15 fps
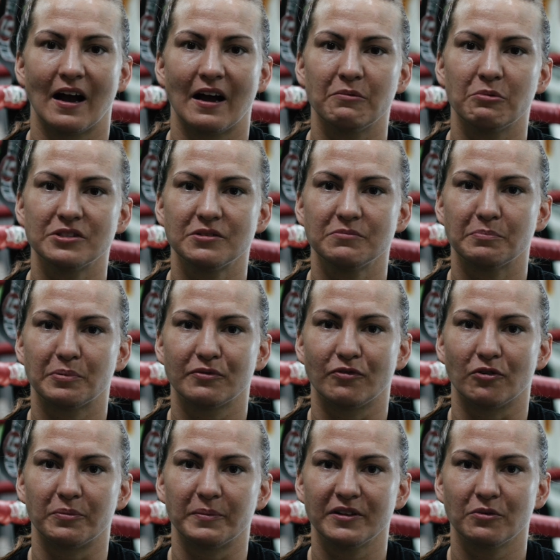I wasn't
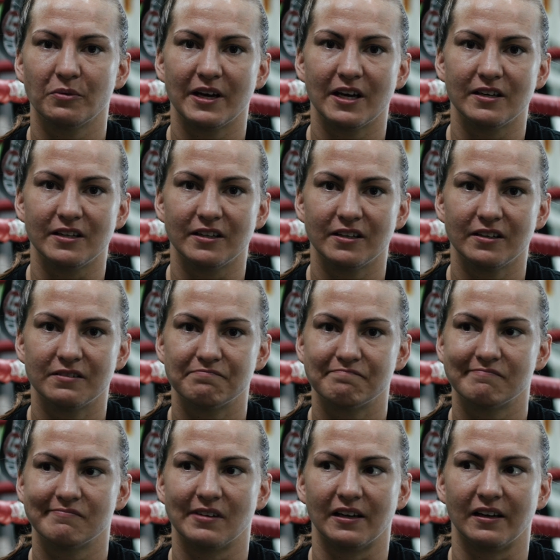performing the way I needed,
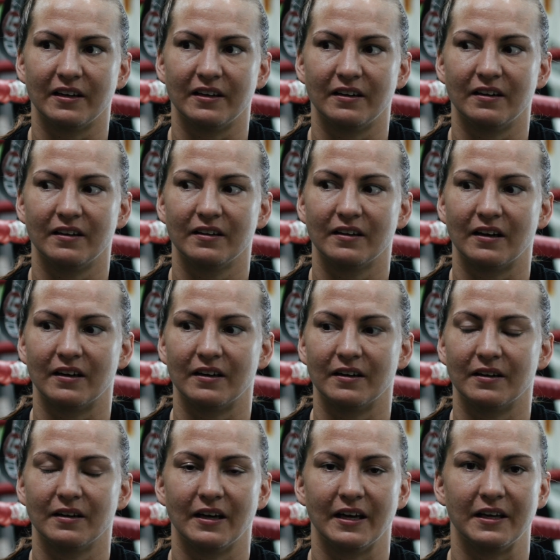and
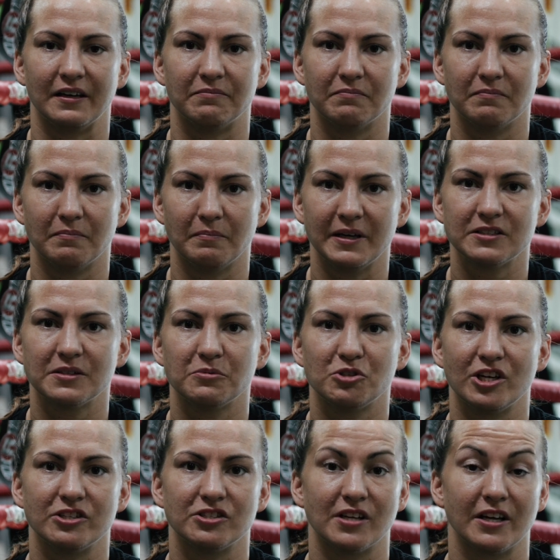I had made some
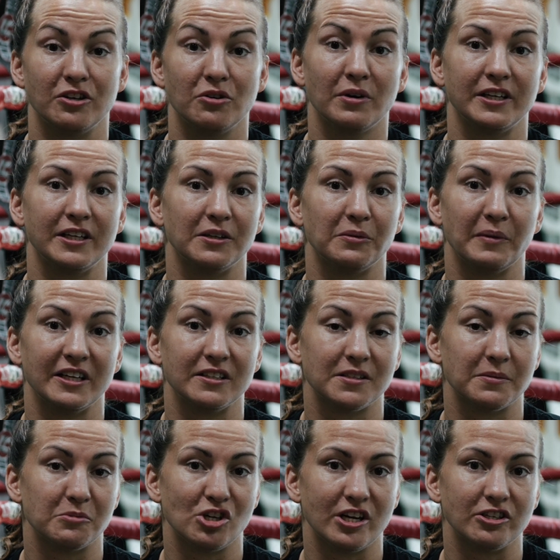changes. I knew I needed to make
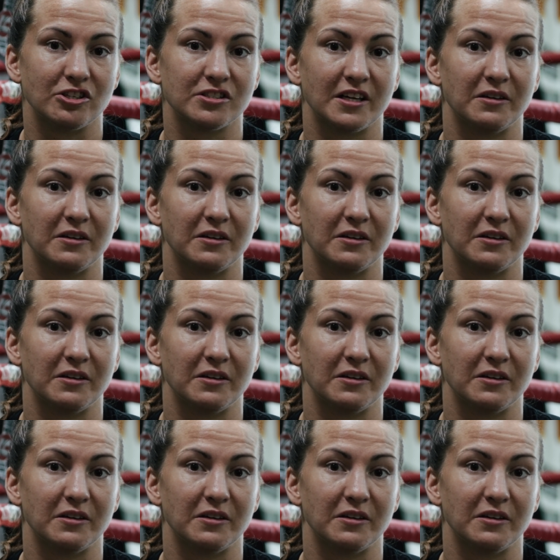some changes.